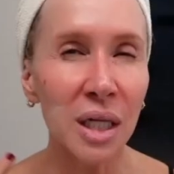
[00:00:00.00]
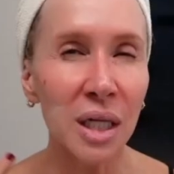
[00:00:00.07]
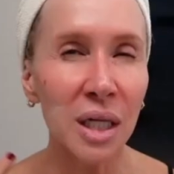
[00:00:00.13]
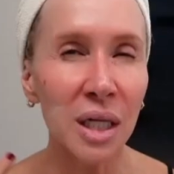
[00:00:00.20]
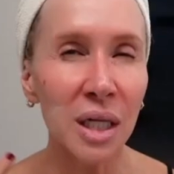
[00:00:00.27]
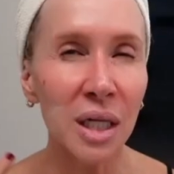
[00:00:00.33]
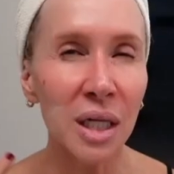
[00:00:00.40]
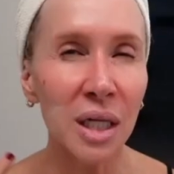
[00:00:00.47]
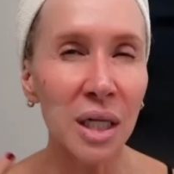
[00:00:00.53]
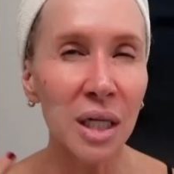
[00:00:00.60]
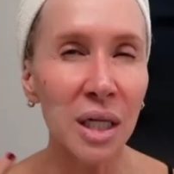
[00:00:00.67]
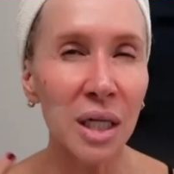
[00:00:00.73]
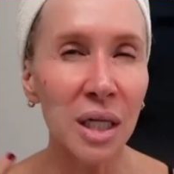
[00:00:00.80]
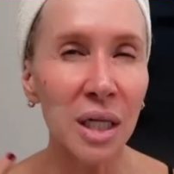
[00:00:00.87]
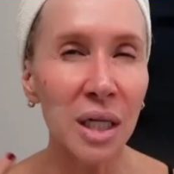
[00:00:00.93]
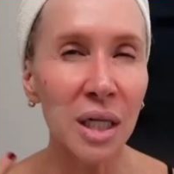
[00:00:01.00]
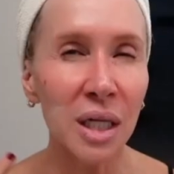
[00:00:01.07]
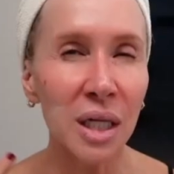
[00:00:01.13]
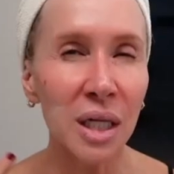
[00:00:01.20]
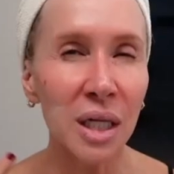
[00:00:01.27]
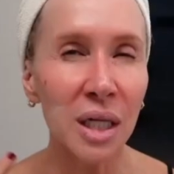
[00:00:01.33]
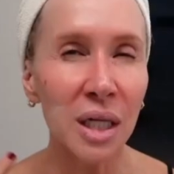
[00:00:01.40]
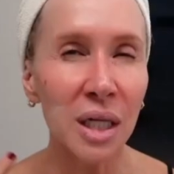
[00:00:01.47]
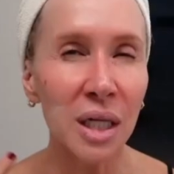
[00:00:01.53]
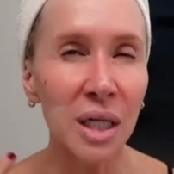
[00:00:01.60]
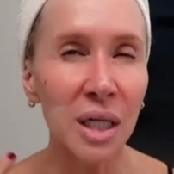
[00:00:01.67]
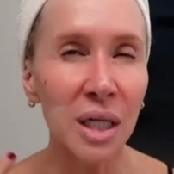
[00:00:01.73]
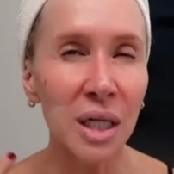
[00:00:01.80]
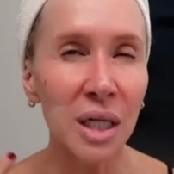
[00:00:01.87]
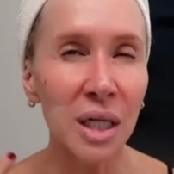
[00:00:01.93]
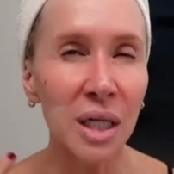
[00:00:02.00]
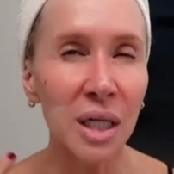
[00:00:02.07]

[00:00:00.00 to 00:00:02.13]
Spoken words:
[no speech]